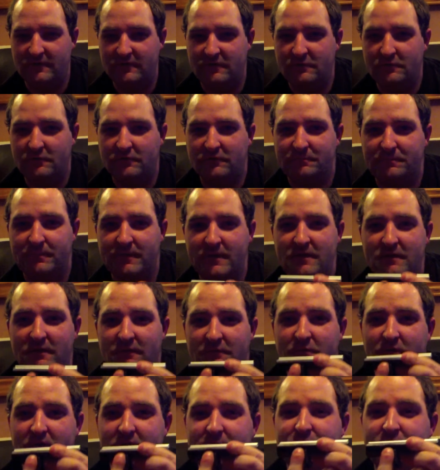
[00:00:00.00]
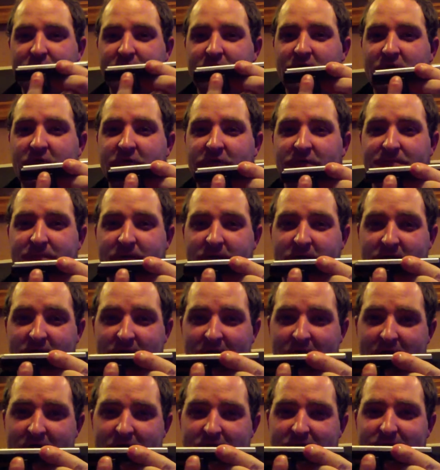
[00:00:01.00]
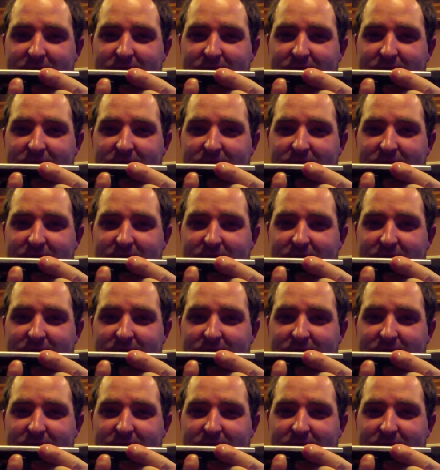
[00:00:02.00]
USB. That's where you put the USB in there.